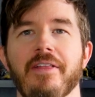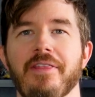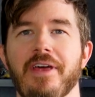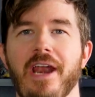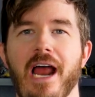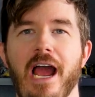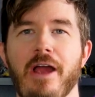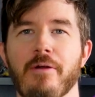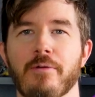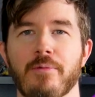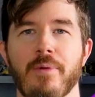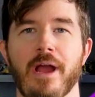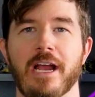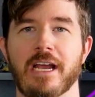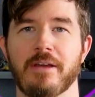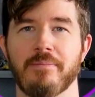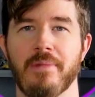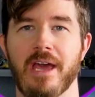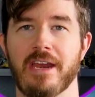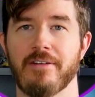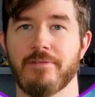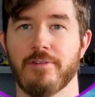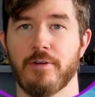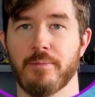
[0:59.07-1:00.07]
that I would
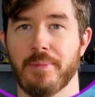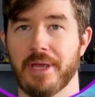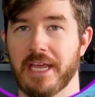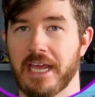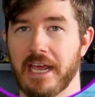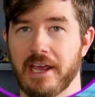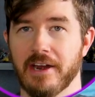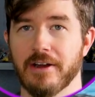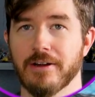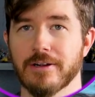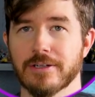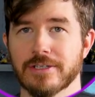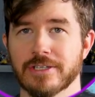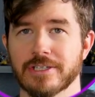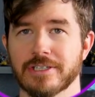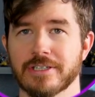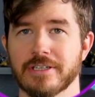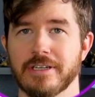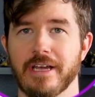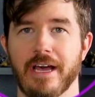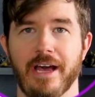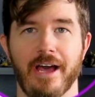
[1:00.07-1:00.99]
recommend for beginners.